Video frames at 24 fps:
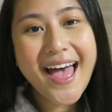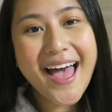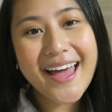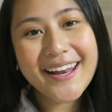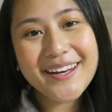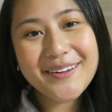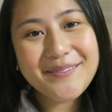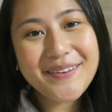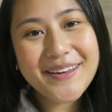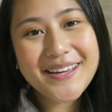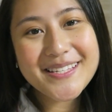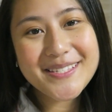
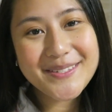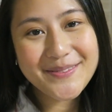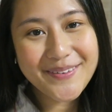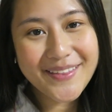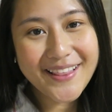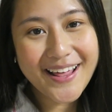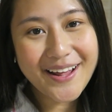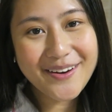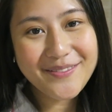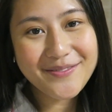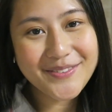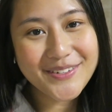Anyways,
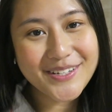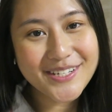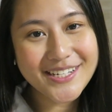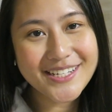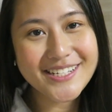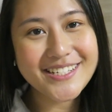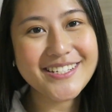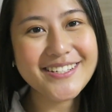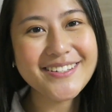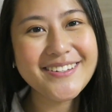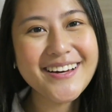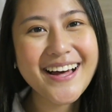without
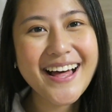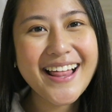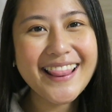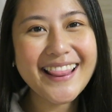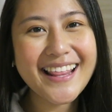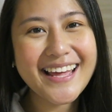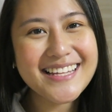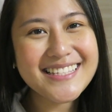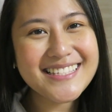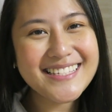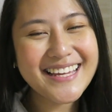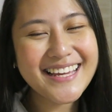further ado,
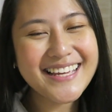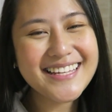let's